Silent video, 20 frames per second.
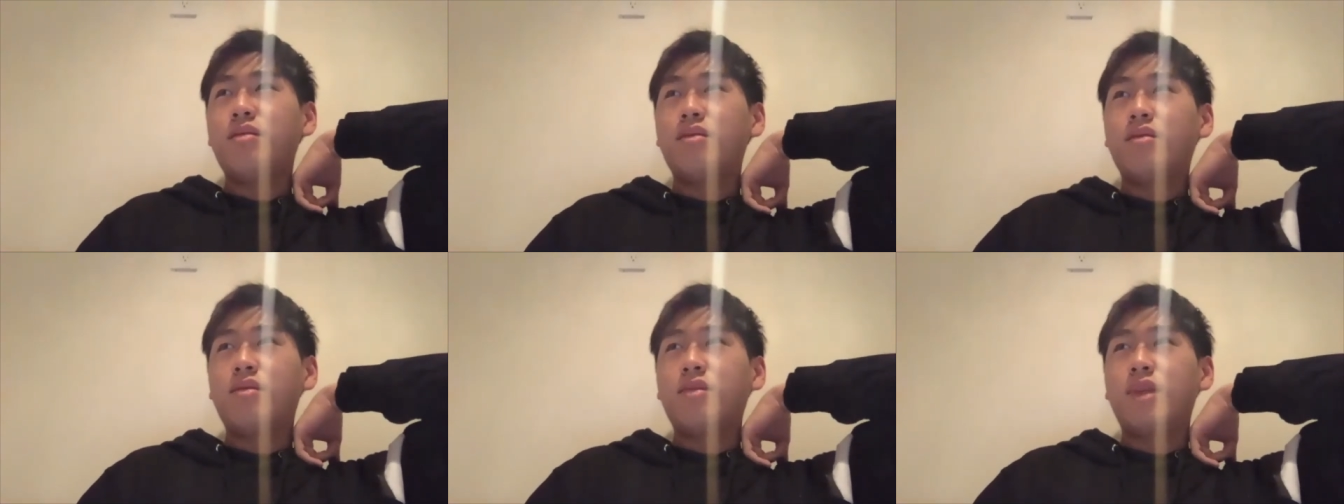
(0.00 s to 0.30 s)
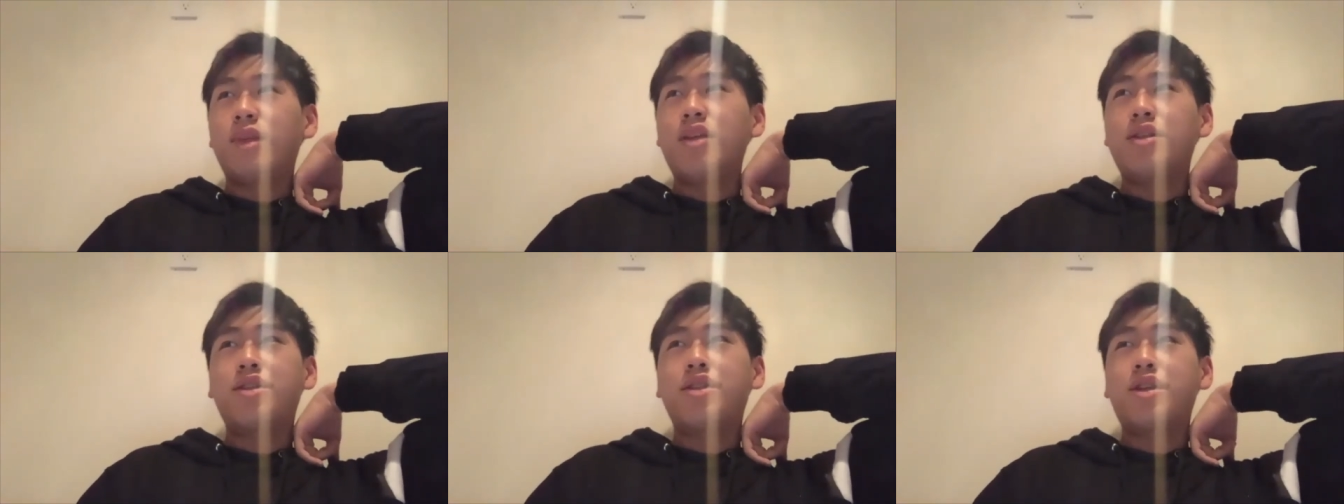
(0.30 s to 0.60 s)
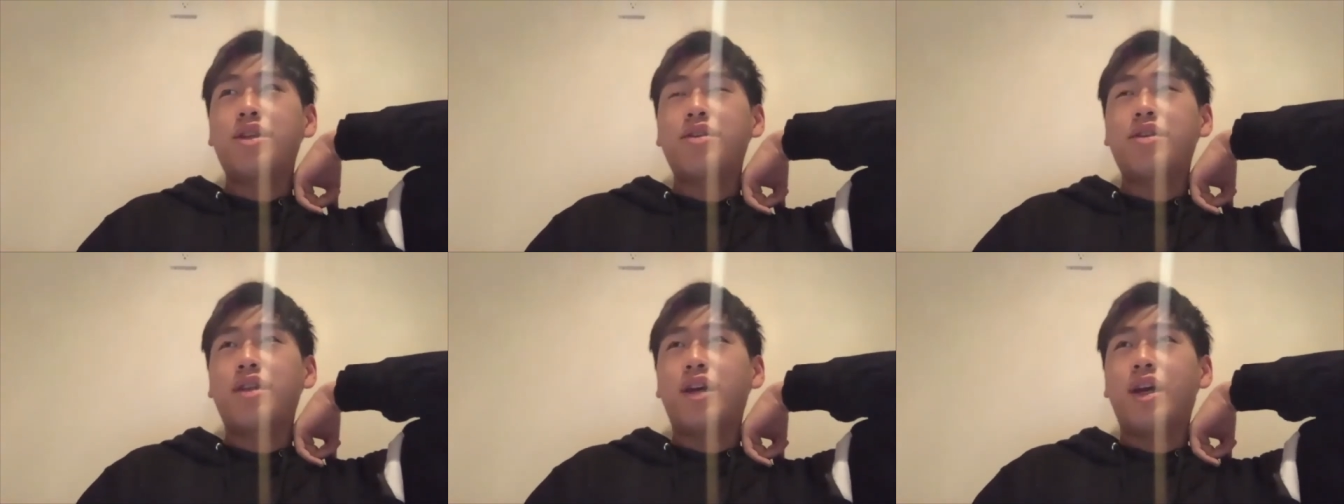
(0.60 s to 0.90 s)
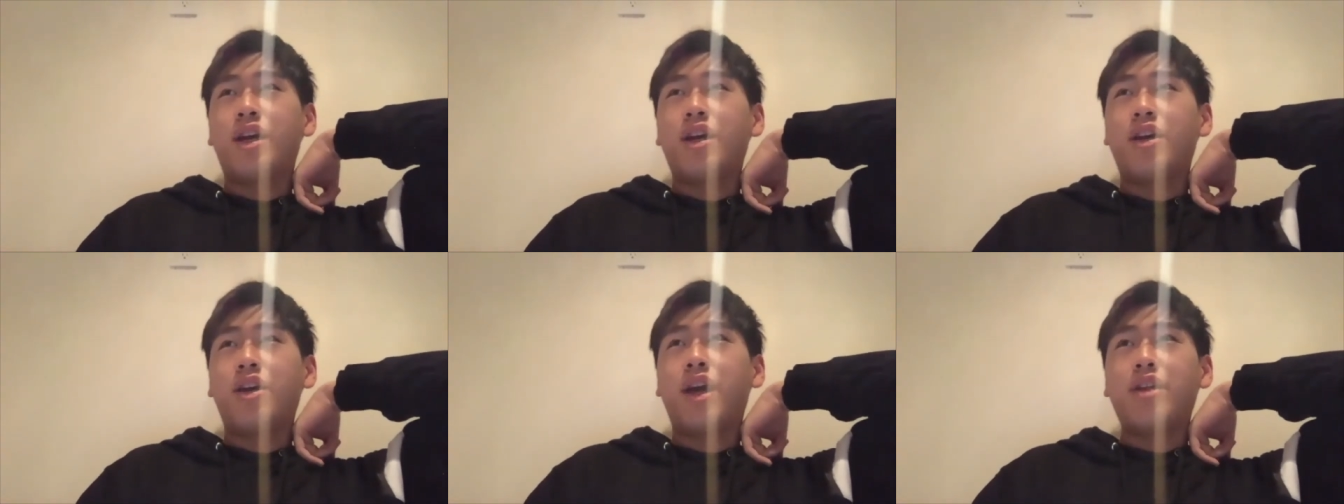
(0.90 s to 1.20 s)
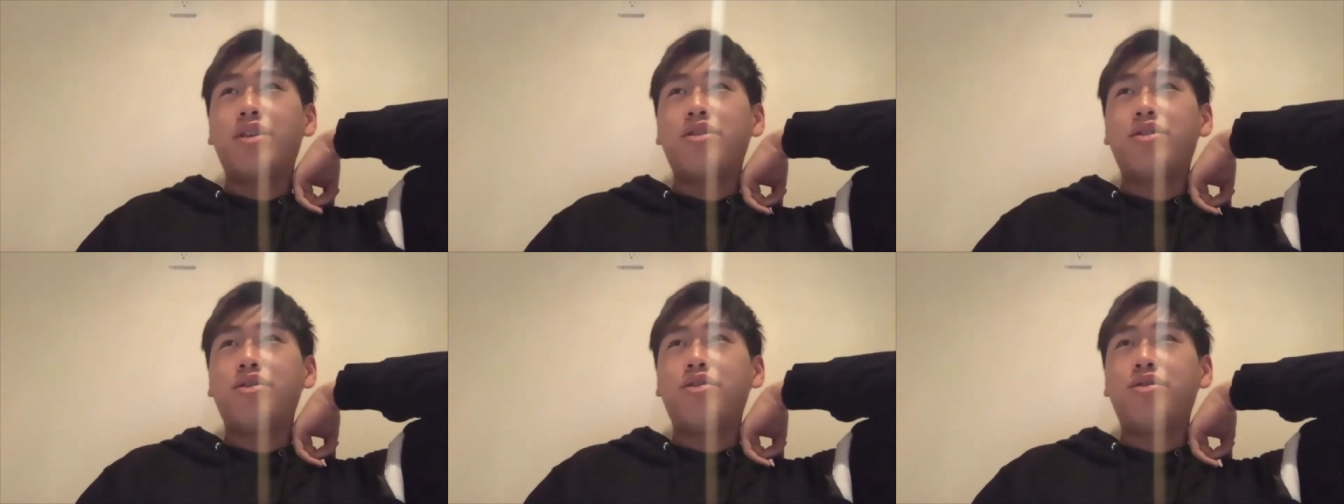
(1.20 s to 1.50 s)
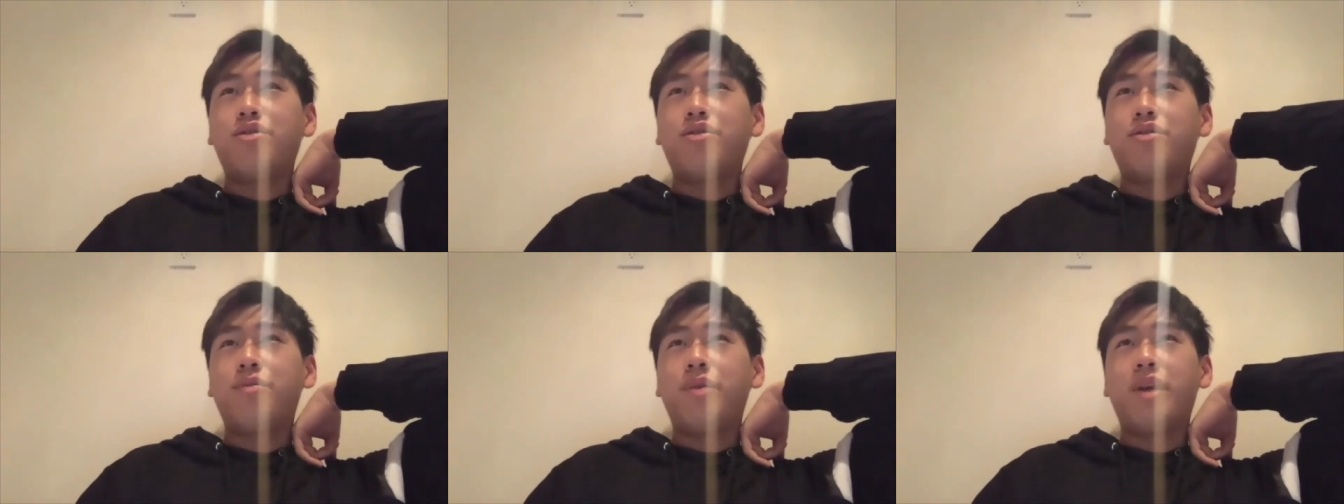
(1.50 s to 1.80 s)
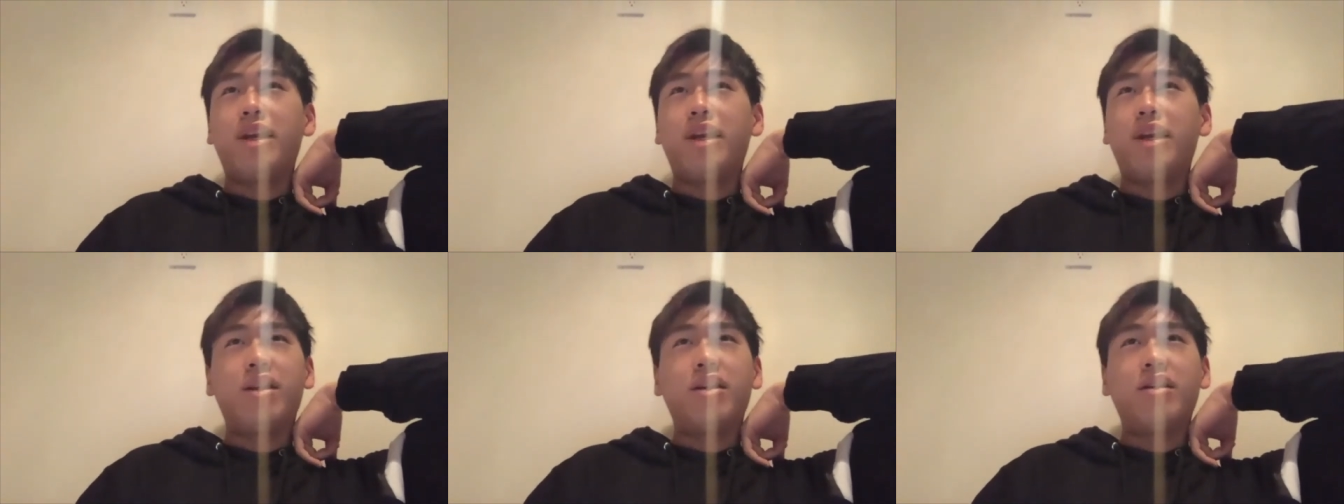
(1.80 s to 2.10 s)
it's just like you get to
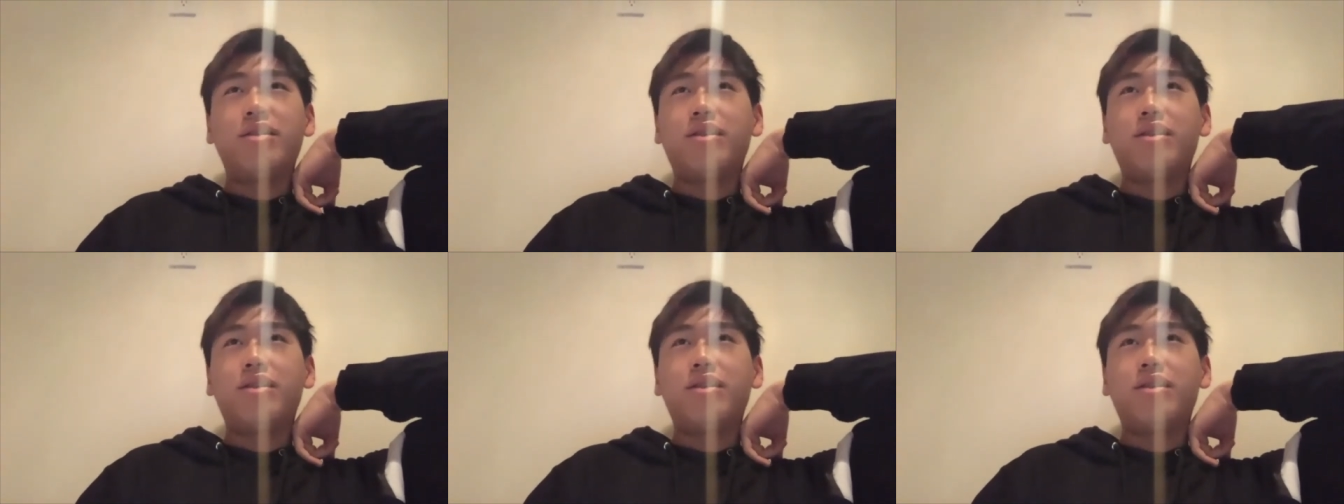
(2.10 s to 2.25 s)
meet